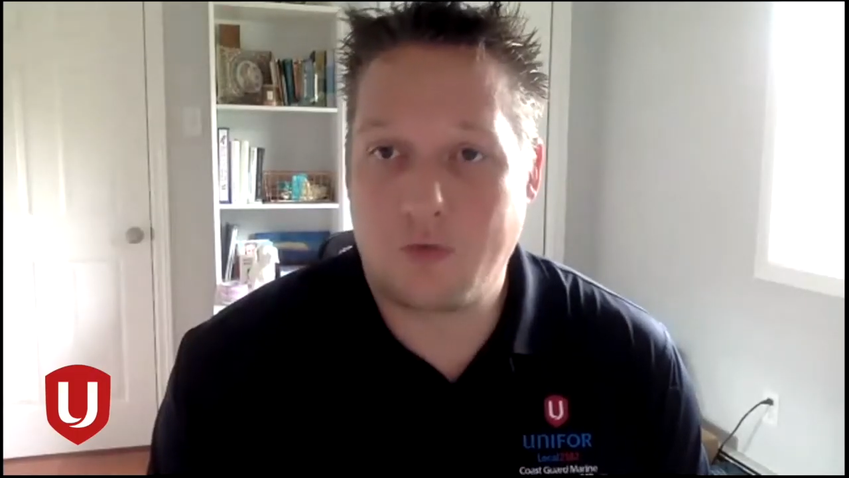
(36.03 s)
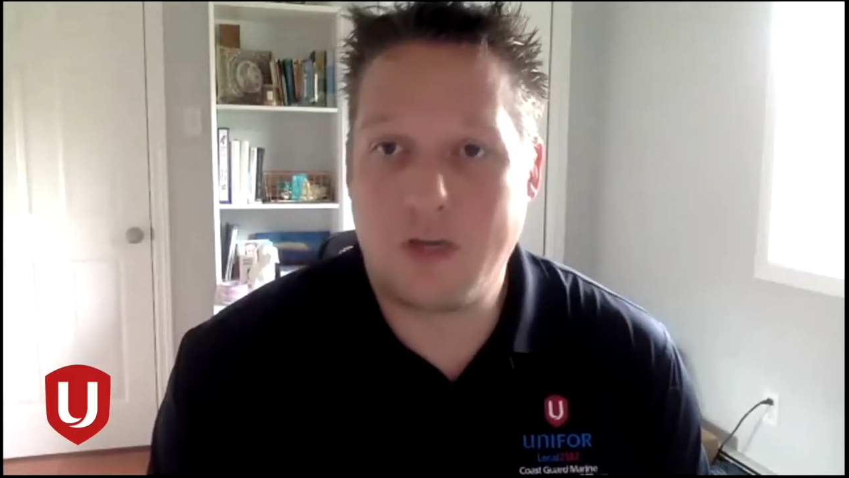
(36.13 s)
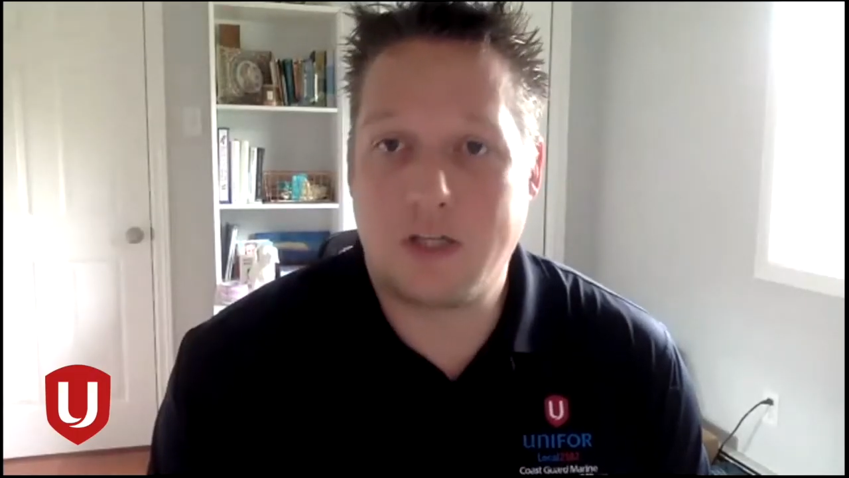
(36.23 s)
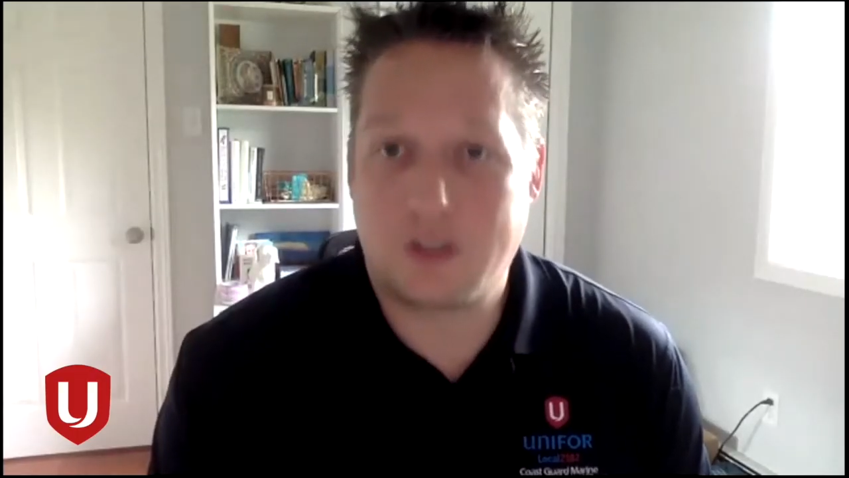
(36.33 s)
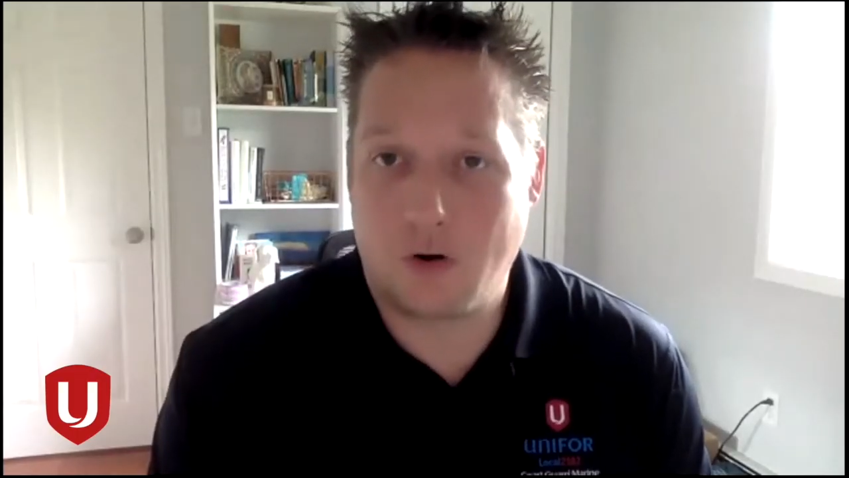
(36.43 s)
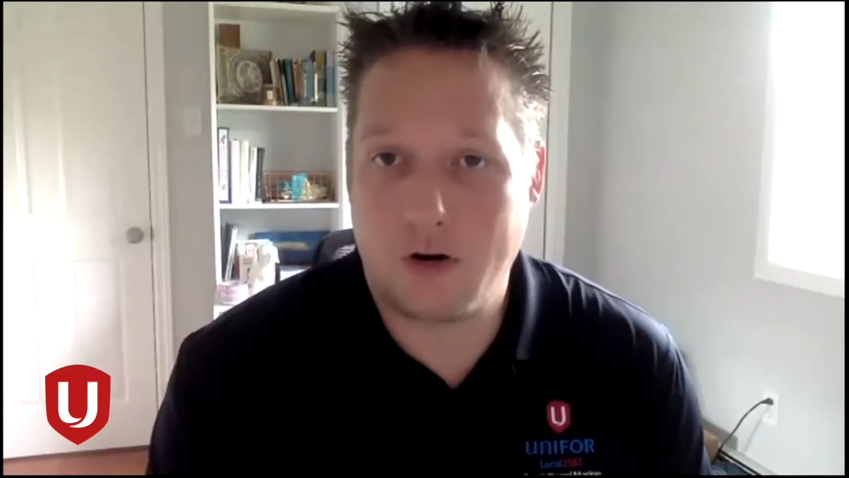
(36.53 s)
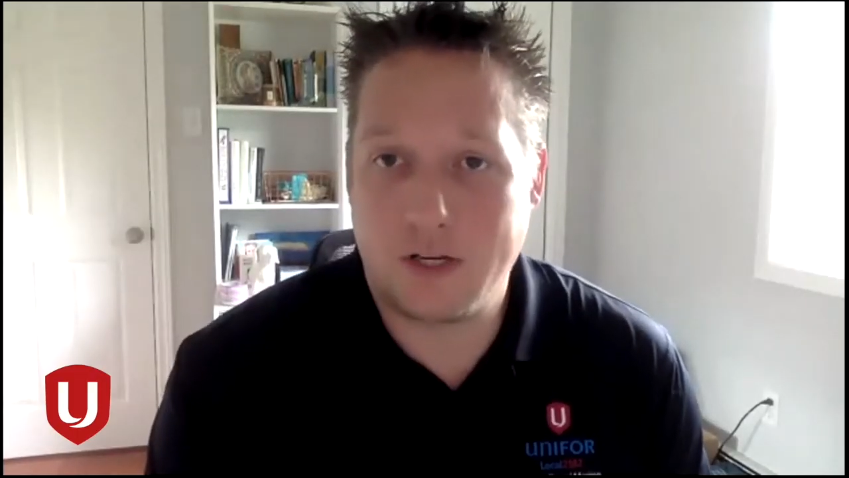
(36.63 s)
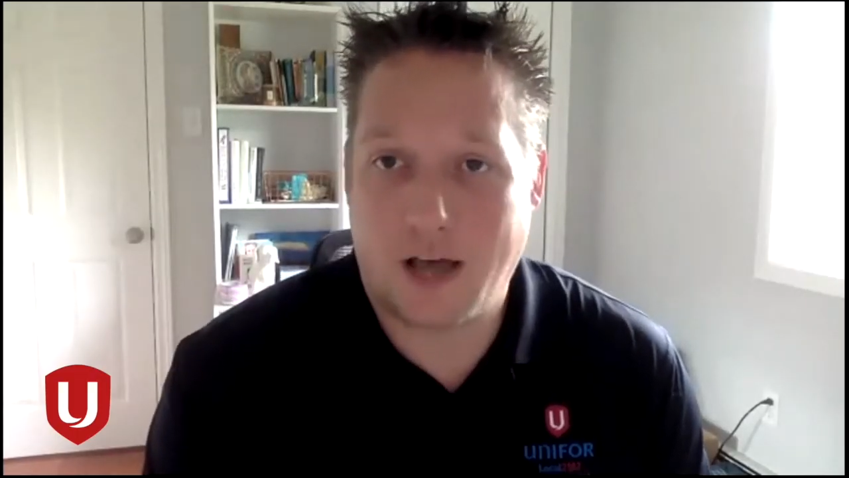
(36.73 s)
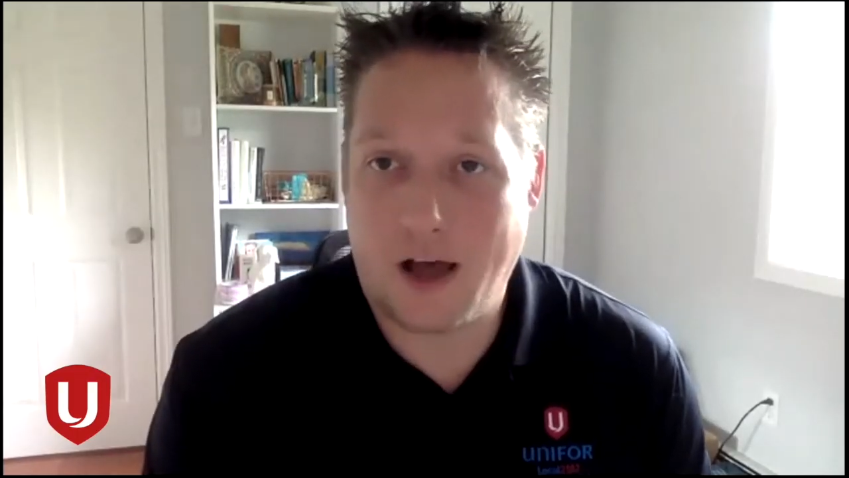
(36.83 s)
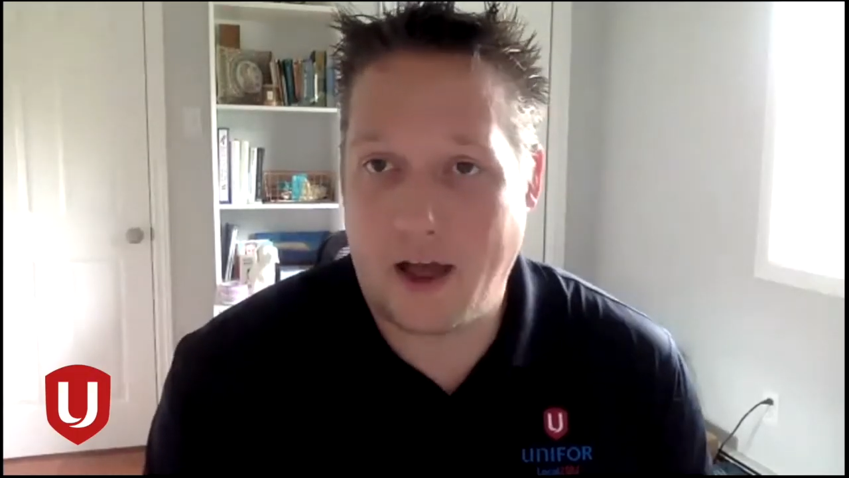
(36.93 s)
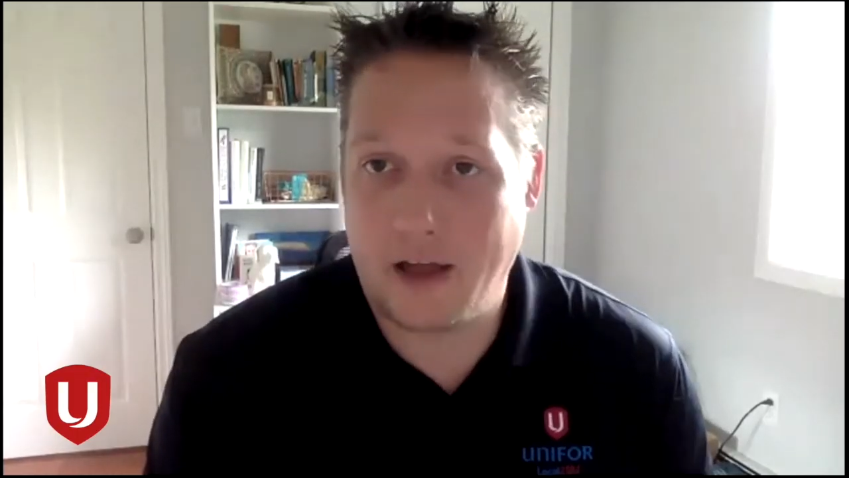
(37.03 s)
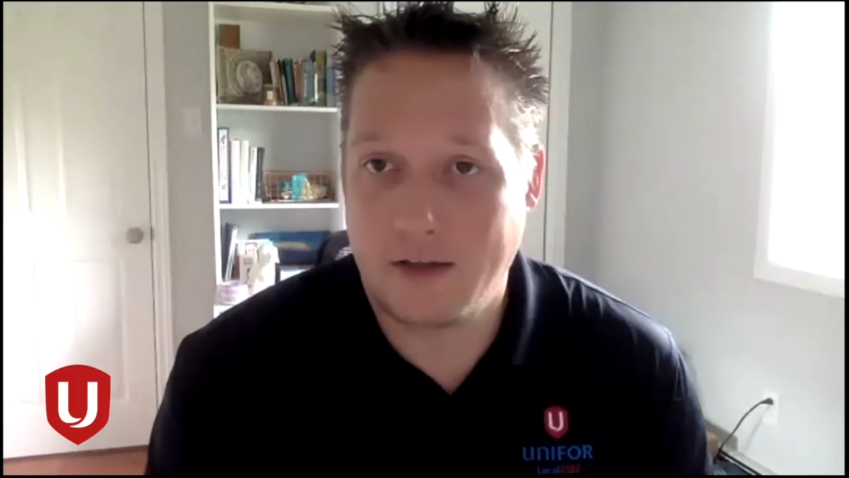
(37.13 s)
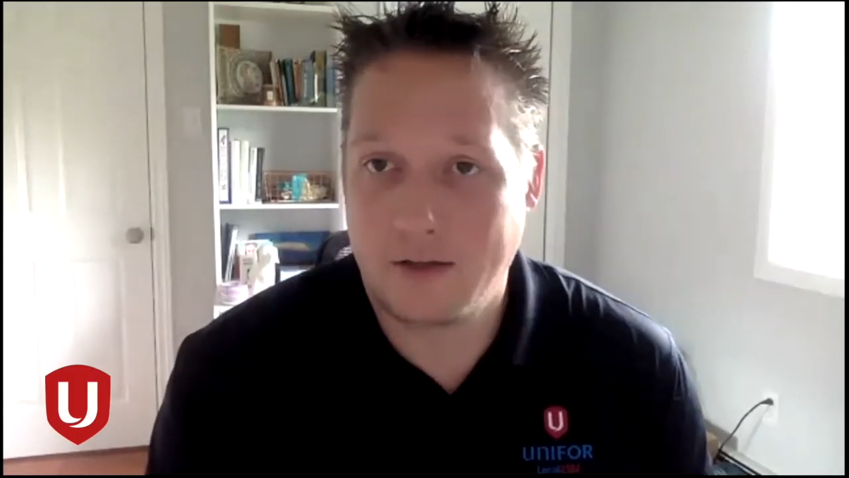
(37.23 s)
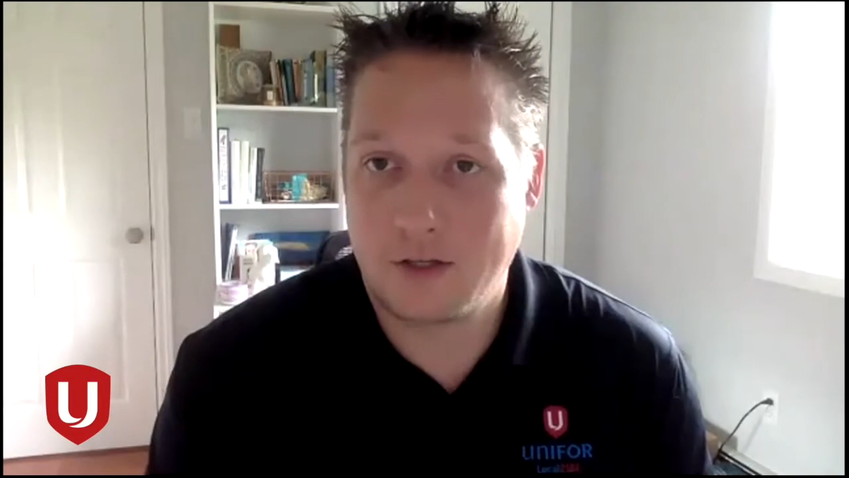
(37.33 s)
3 stories high.